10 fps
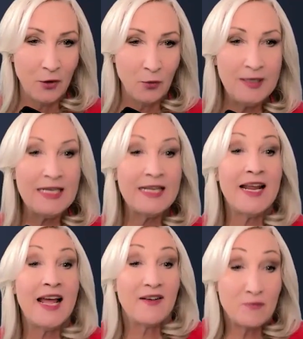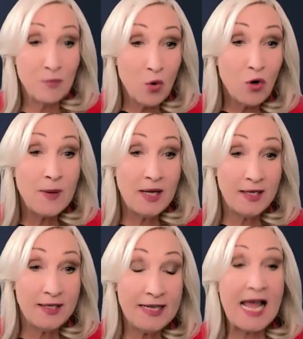We can have more
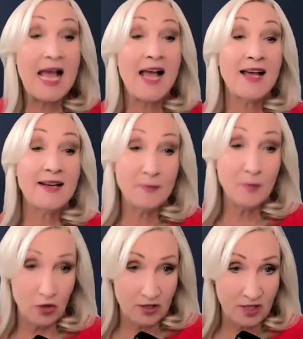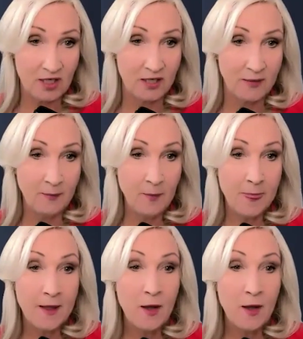money and more time